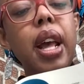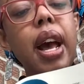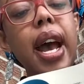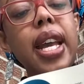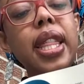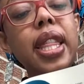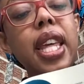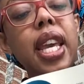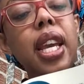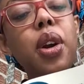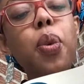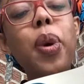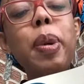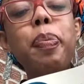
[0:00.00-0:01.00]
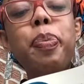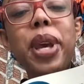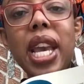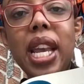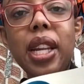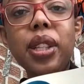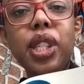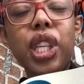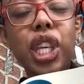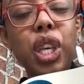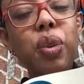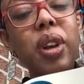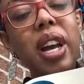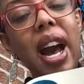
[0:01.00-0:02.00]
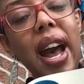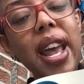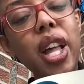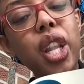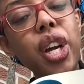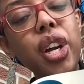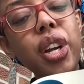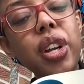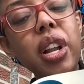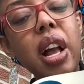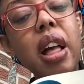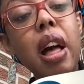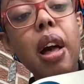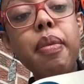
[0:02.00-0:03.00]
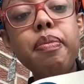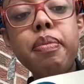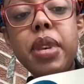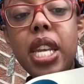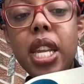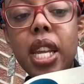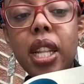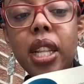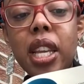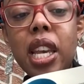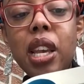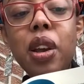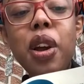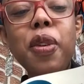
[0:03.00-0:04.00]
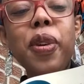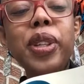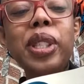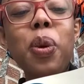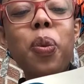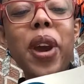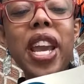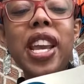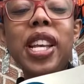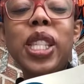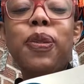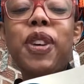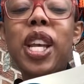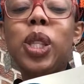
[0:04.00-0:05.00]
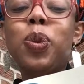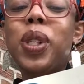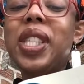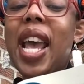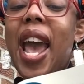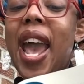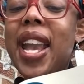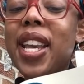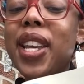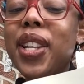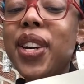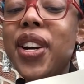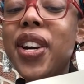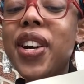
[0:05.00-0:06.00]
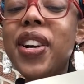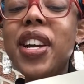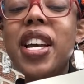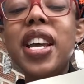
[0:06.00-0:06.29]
I think what pinged cute guy alert immediately was the way his face was angular,